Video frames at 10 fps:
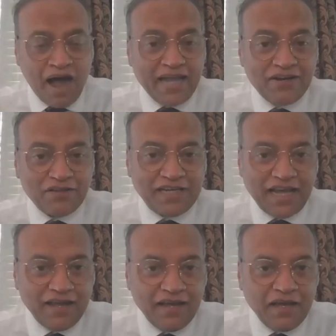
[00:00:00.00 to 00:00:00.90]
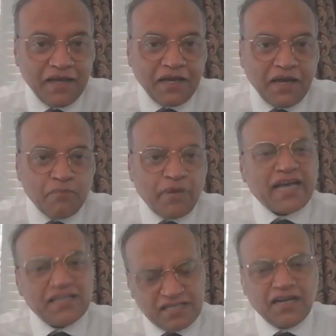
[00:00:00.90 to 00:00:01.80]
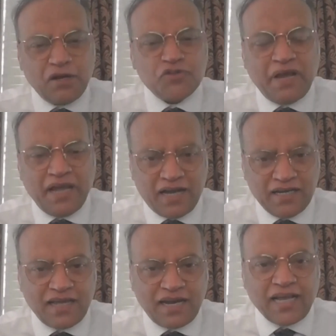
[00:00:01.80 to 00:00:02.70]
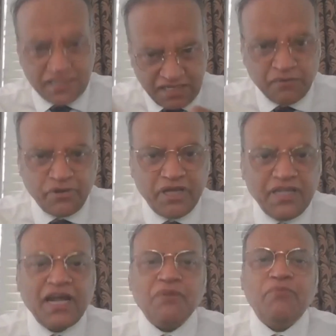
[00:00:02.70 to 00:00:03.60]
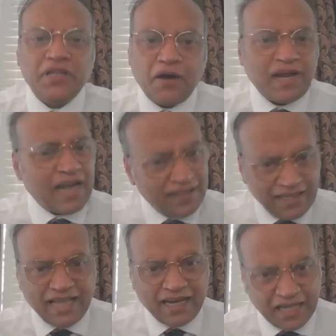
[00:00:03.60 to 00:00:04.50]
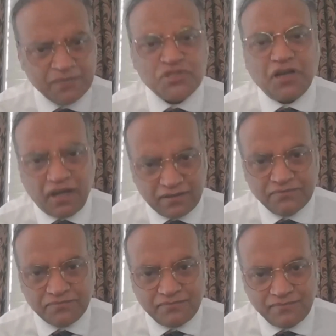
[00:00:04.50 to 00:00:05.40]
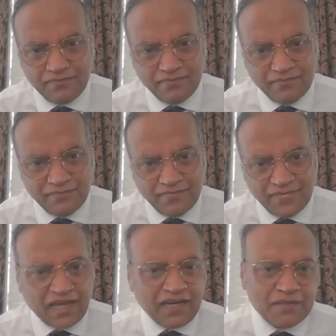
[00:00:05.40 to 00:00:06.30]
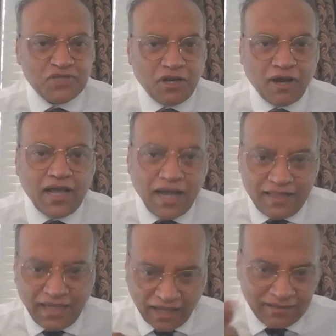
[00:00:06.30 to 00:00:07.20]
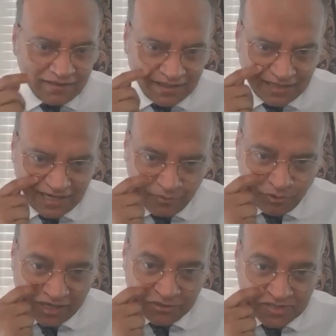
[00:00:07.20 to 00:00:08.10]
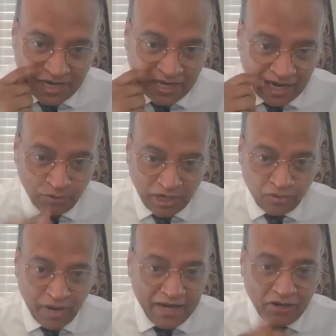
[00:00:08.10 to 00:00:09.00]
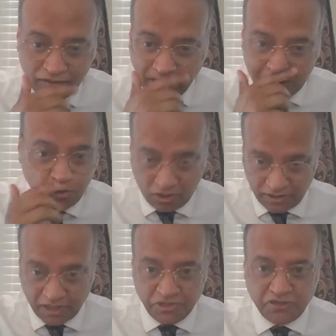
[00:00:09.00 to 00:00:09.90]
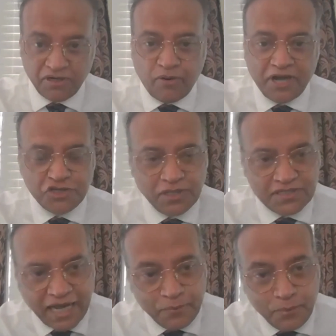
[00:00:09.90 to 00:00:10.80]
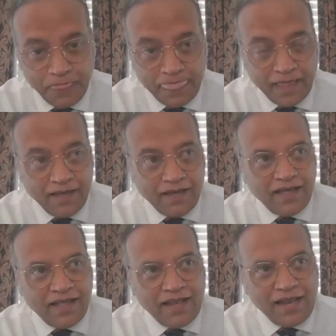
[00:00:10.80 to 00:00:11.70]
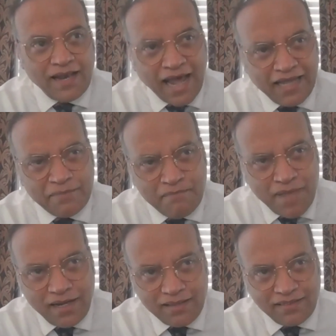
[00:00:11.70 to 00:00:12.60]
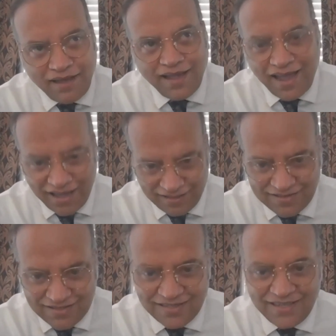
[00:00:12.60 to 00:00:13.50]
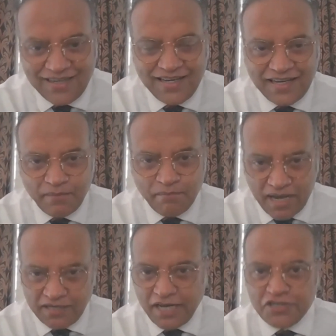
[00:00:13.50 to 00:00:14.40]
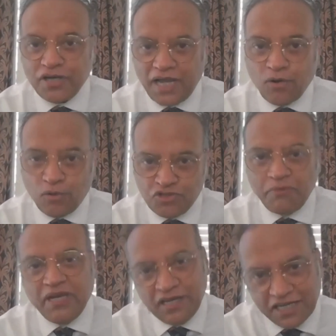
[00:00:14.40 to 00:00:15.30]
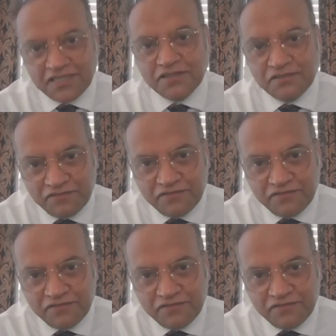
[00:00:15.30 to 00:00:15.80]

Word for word: my end of the day but I can still close my eyes and I can still breathe in and breathe out. And I think that helps a lot. That helps a lot. And the other thing that I would like to say, and I would like to end on that tone on that particular question, is that like many thing else, meditation can also be addictive.